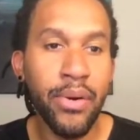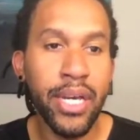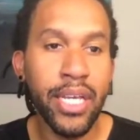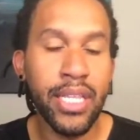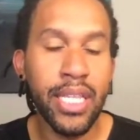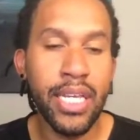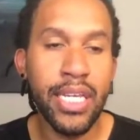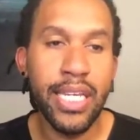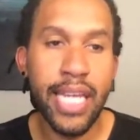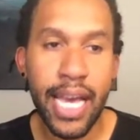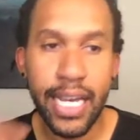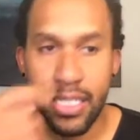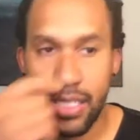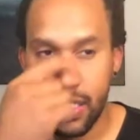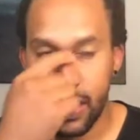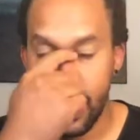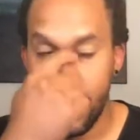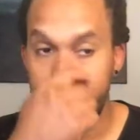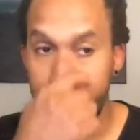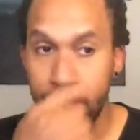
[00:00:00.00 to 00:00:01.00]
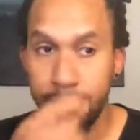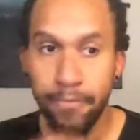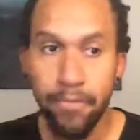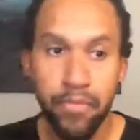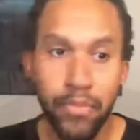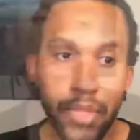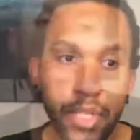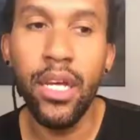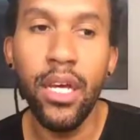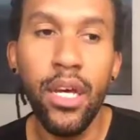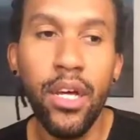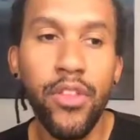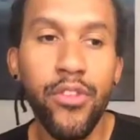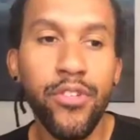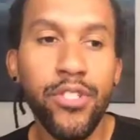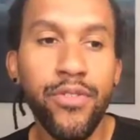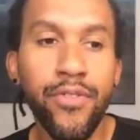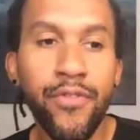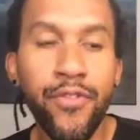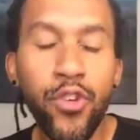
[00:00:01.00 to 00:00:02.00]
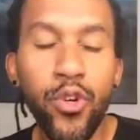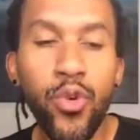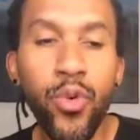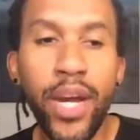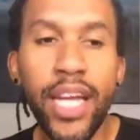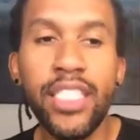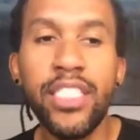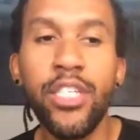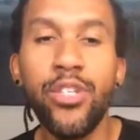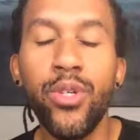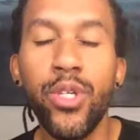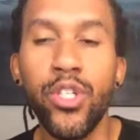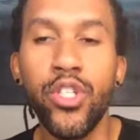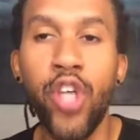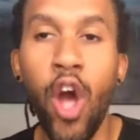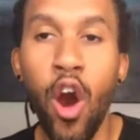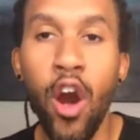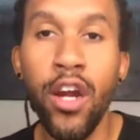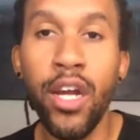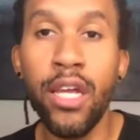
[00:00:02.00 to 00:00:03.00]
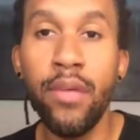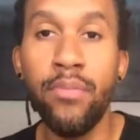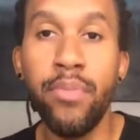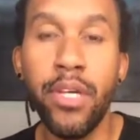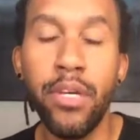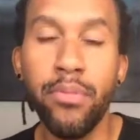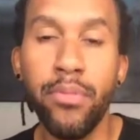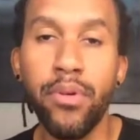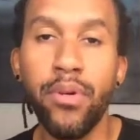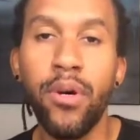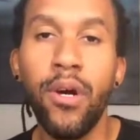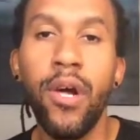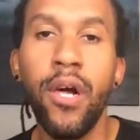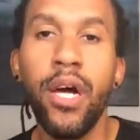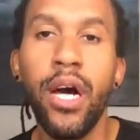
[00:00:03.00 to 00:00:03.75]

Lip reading: hit the next key. There's a few ways that you can target people